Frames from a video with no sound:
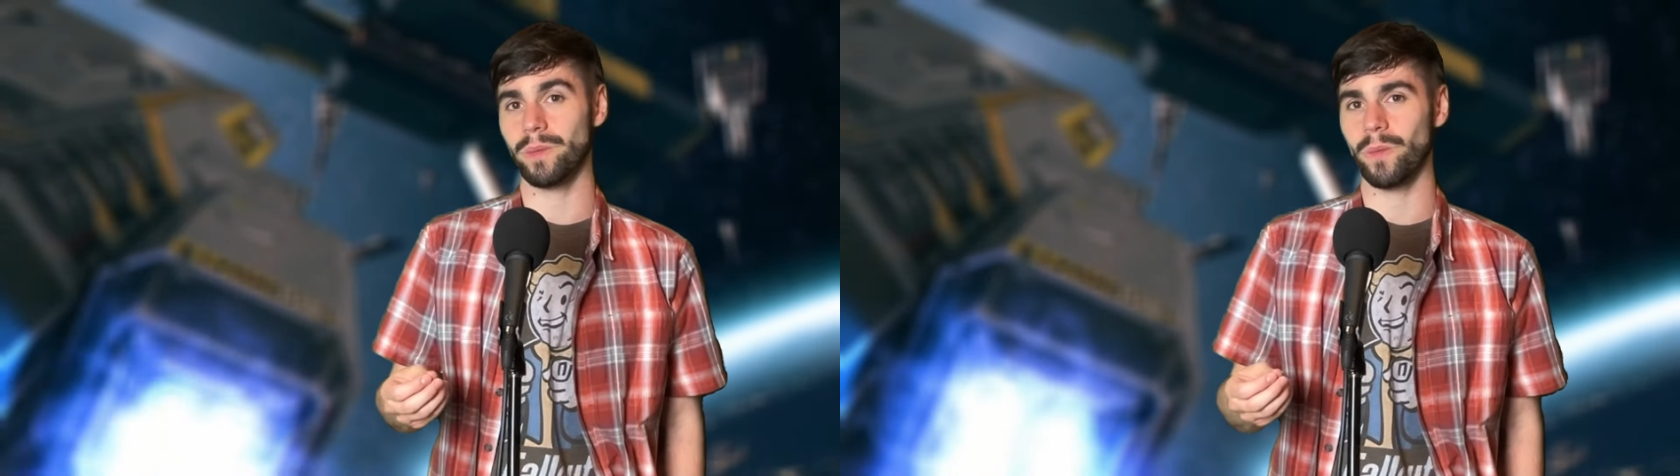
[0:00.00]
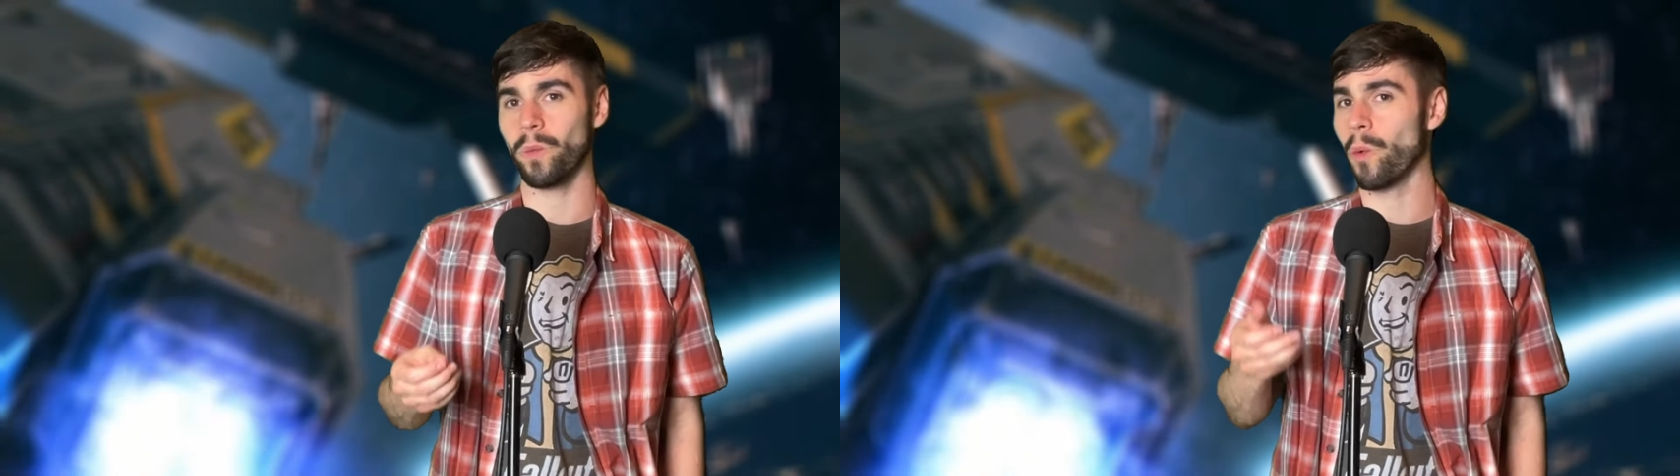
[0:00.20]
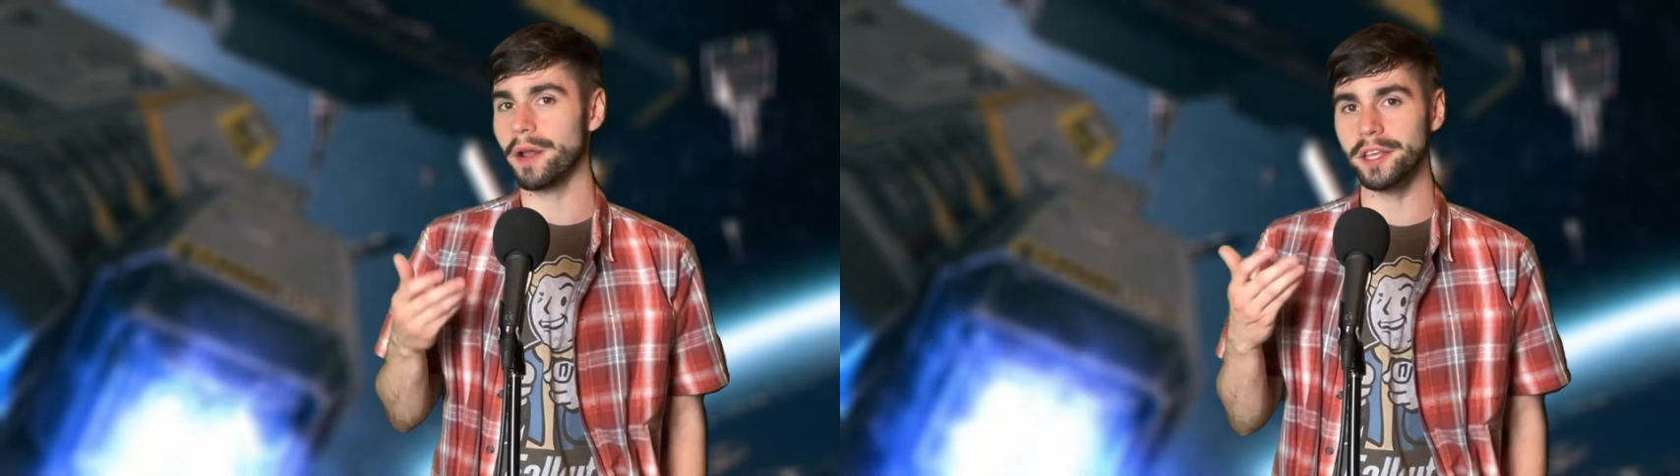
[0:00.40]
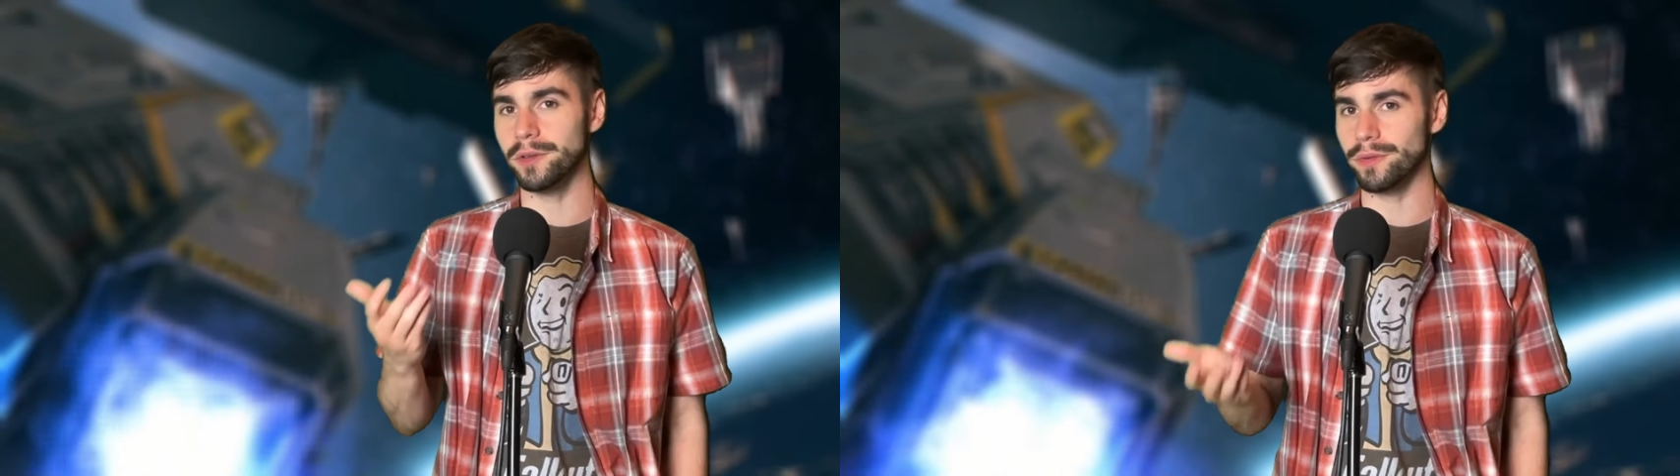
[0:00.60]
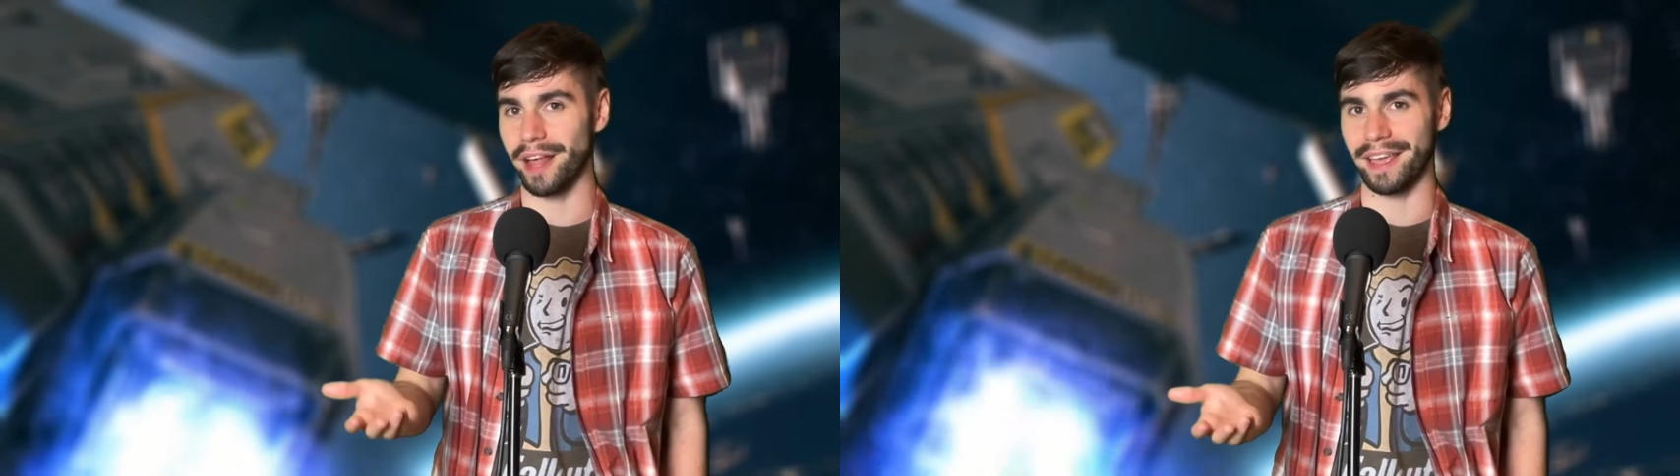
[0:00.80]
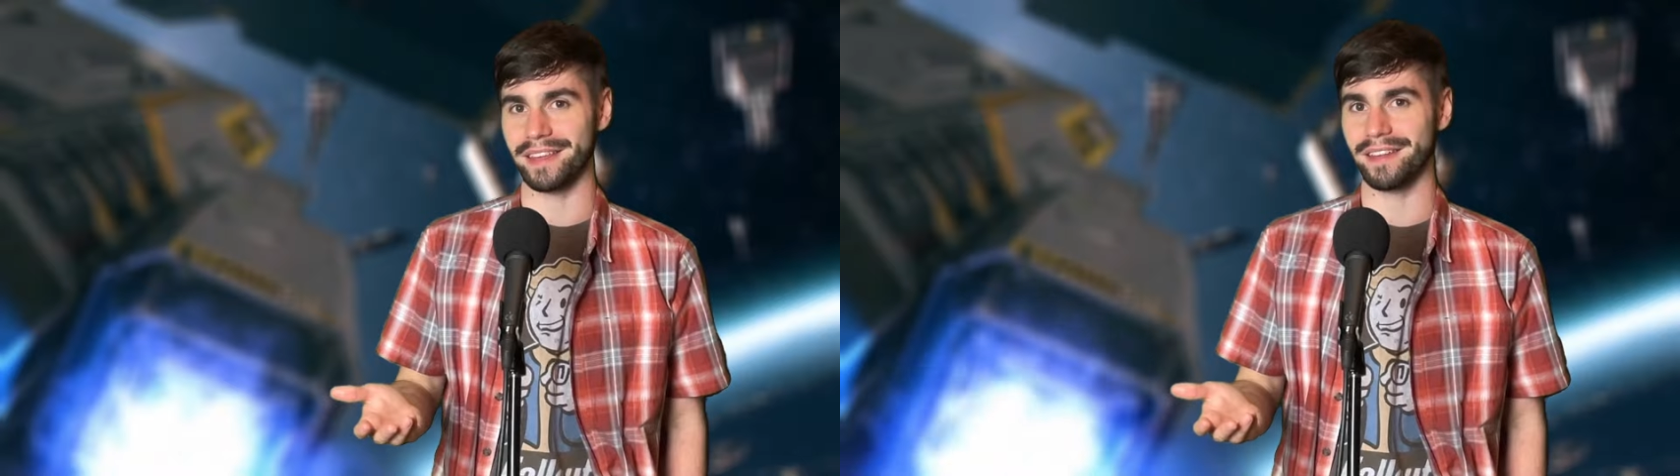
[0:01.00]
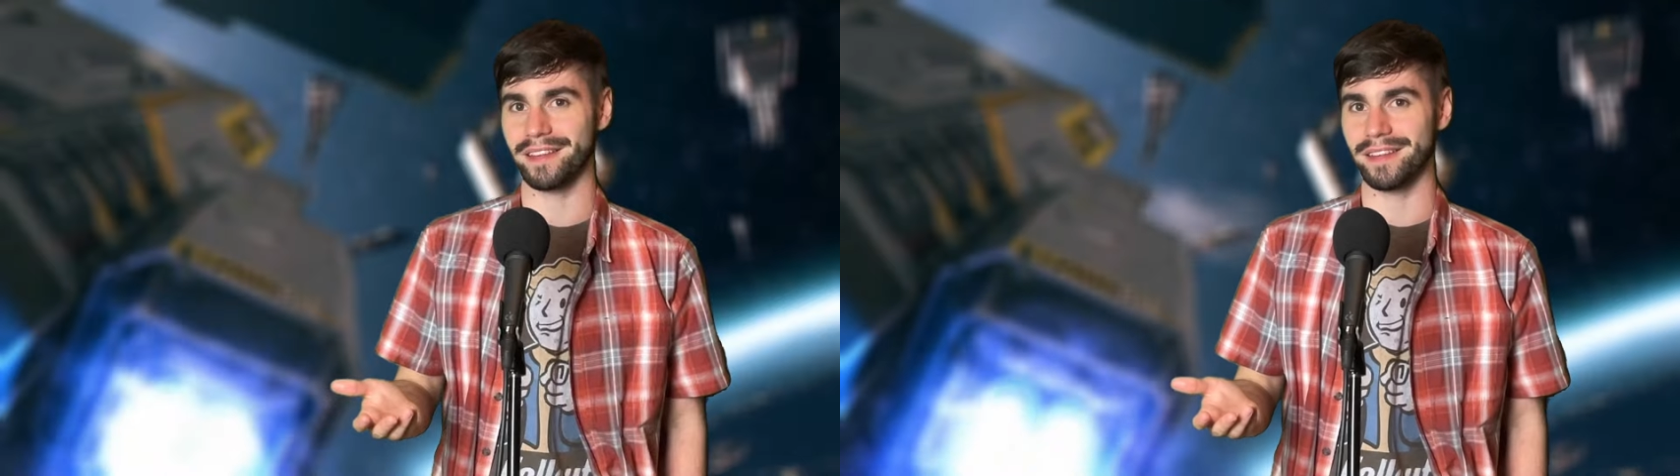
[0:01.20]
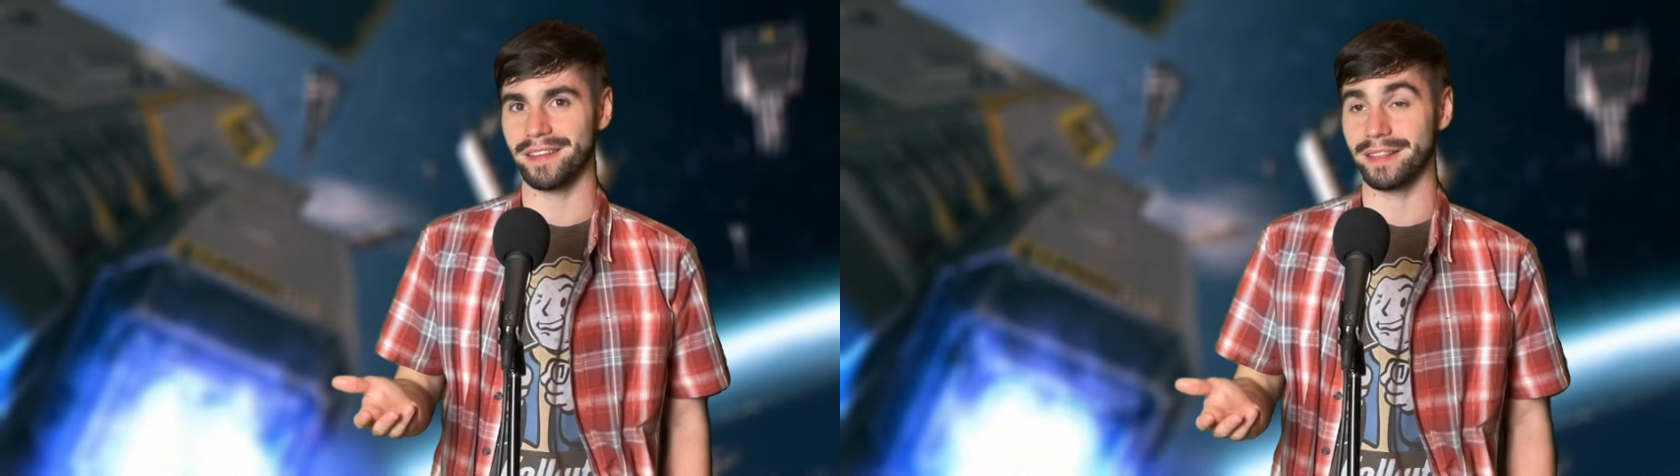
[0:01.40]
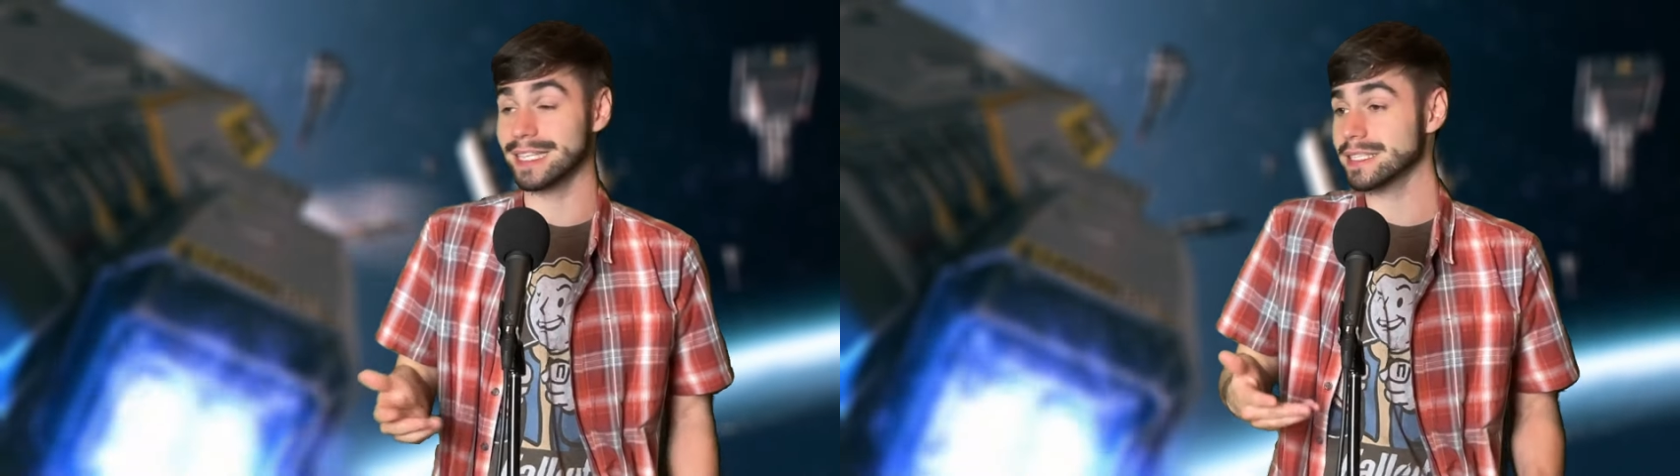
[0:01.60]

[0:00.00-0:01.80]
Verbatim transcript: What do you like? This